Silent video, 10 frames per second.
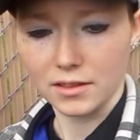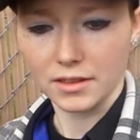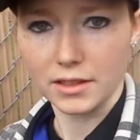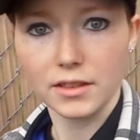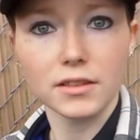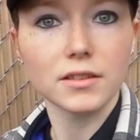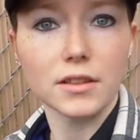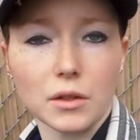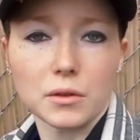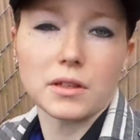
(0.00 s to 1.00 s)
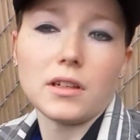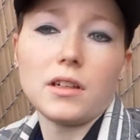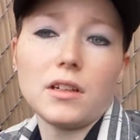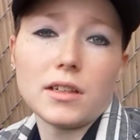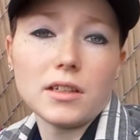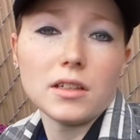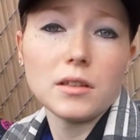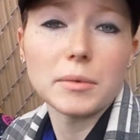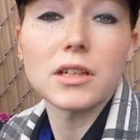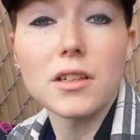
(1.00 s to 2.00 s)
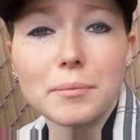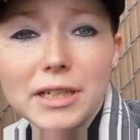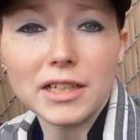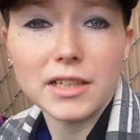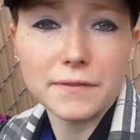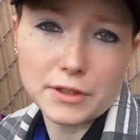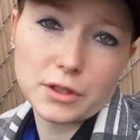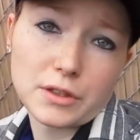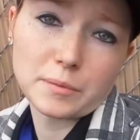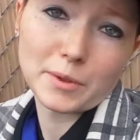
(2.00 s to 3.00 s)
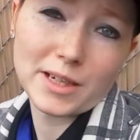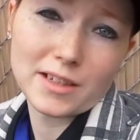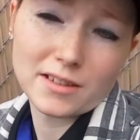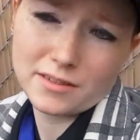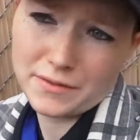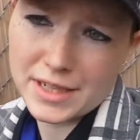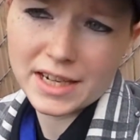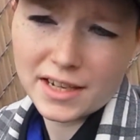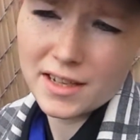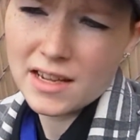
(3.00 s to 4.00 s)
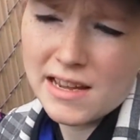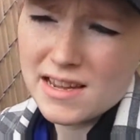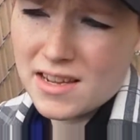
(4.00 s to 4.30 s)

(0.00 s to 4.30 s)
Alrighty, so I am on my first break of the day.